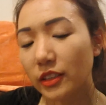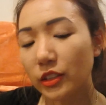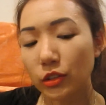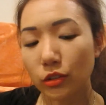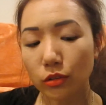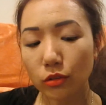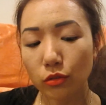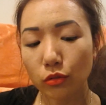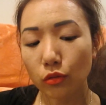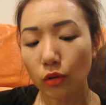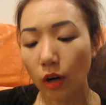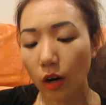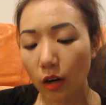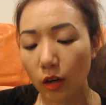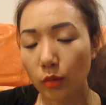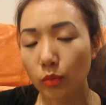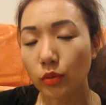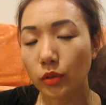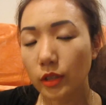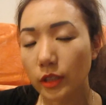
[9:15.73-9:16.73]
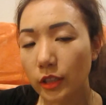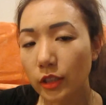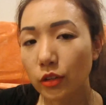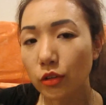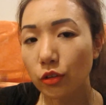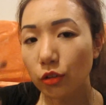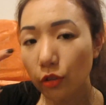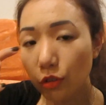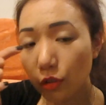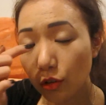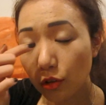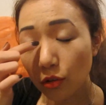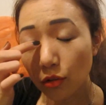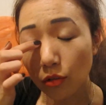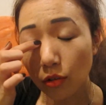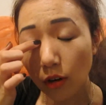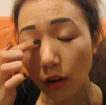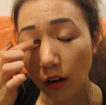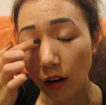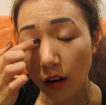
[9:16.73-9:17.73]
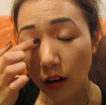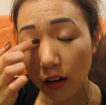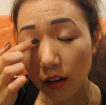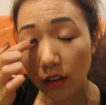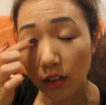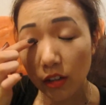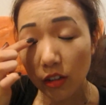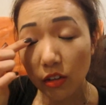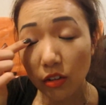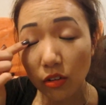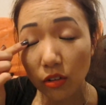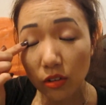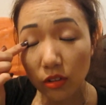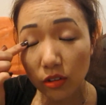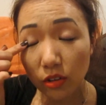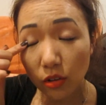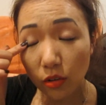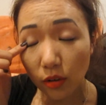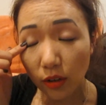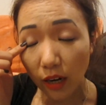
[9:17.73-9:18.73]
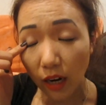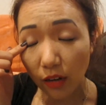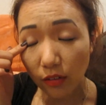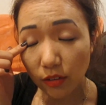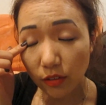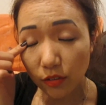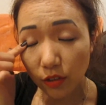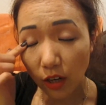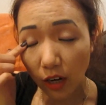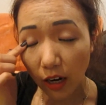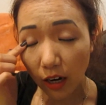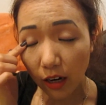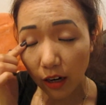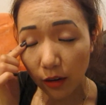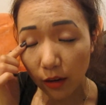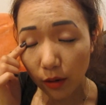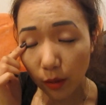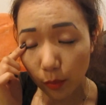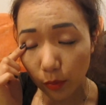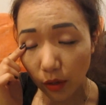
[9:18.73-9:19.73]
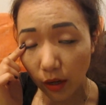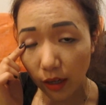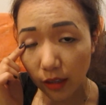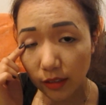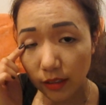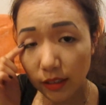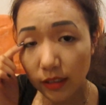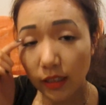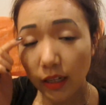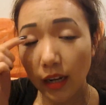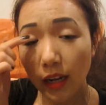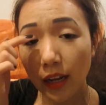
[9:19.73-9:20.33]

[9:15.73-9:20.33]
You are putting glue on your lower half of your upper eyelid